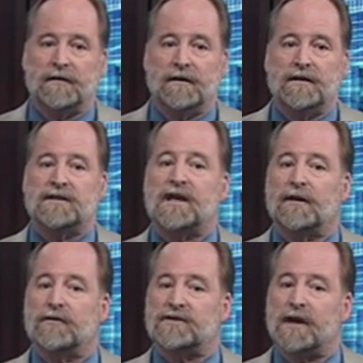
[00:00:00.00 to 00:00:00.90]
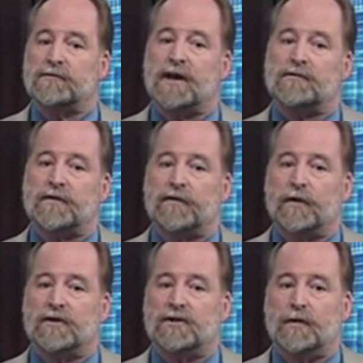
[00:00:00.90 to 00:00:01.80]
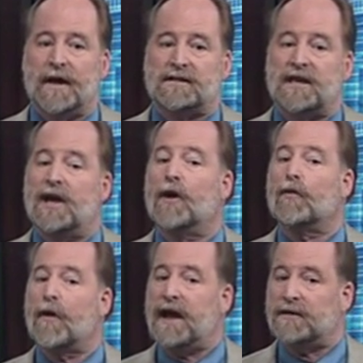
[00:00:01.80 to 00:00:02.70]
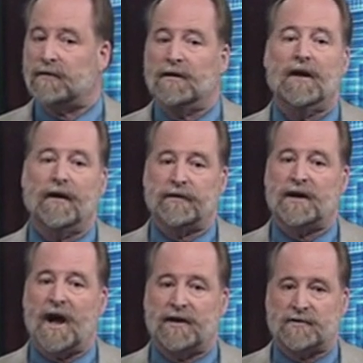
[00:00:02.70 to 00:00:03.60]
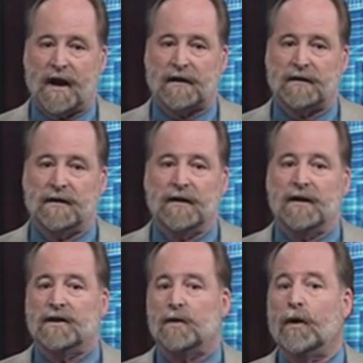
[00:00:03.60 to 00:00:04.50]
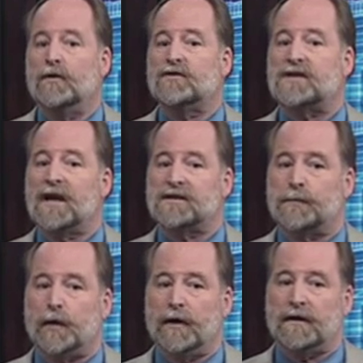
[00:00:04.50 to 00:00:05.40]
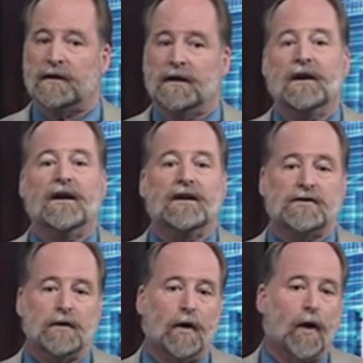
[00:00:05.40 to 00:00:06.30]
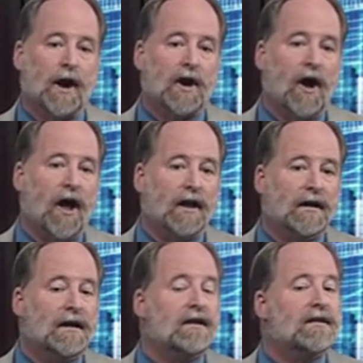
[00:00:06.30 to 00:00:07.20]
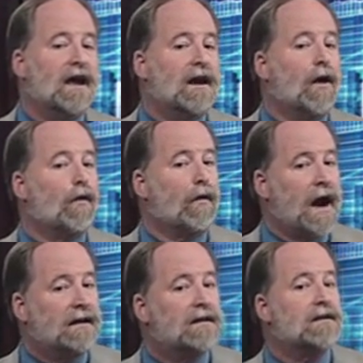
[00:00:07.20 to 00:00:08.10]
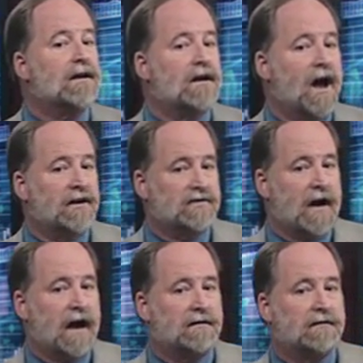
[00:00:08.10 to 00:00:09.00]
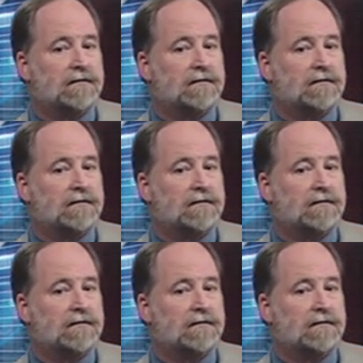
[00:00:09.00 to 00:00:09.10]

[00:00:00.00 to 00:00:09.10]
The seller is sometimes referred to as the writer of the contract. The one who sells a put or a call, they write the contract.